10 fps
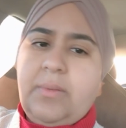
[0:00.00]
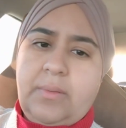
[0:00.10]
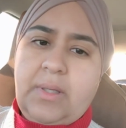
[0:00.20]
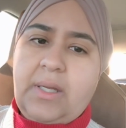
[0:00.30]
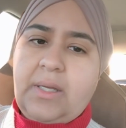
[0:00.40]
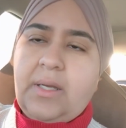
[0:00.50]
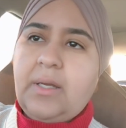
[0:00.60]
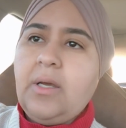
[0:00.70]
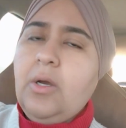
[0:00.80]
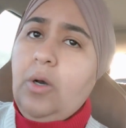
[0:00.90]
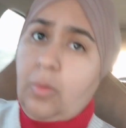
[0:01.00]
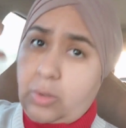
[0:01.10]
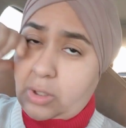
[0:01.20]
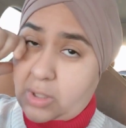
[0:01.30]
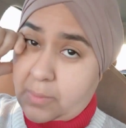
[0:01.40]
Yada yada.
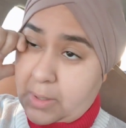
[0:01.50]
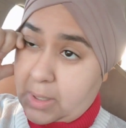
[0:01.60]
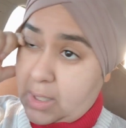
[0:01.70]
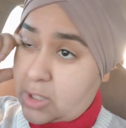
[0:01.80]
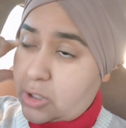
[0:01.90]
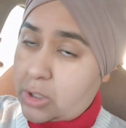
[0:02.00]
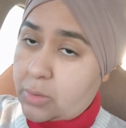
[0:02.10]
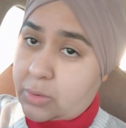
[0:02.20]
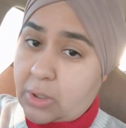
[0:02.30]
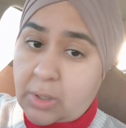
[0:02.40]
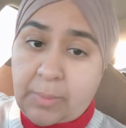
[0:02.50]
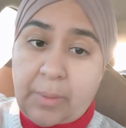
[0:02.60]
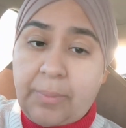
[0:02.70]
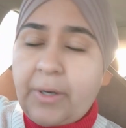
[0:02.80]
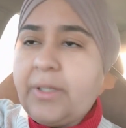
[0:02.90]
We'll talk about HR. We'll talk
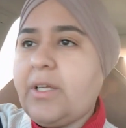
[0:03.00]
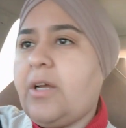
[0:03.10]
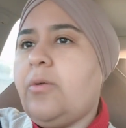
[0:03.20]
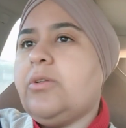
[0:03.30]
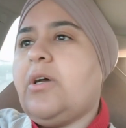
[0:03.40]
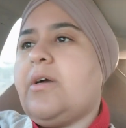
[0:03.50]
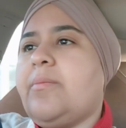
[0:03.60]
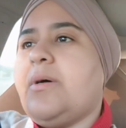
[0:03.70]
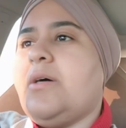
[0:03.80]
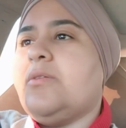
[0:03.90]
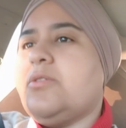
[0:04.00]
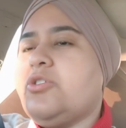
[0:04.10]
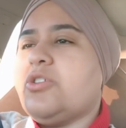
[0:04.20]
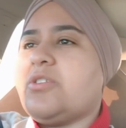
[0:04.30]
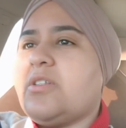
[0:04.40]
about marketing, and we'll talk about
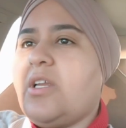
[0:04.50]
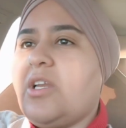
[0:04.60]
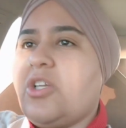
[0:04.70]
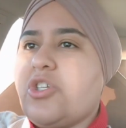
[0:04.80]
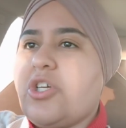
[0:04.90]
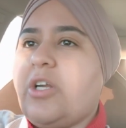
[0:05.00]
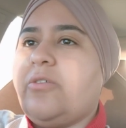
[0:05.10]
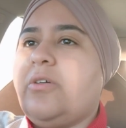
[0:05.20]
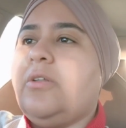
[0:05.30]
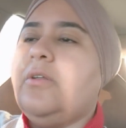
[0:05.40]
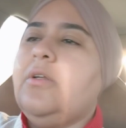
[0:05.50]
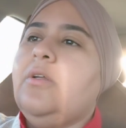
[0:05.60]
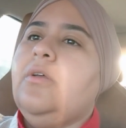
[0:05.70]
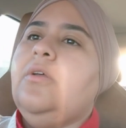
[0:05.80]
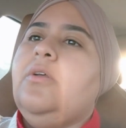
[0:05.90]
just in general.
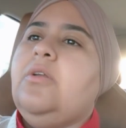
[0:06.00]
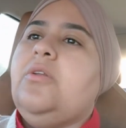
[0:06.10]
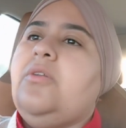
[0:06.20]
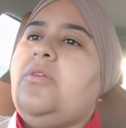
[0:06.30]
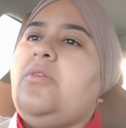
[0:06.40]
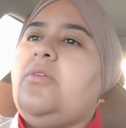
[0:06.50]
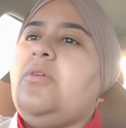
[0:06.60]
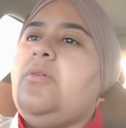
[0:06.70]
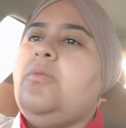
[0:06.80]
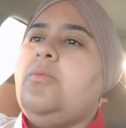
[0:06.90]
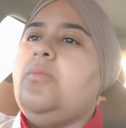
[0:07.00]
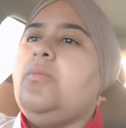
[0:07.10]
So,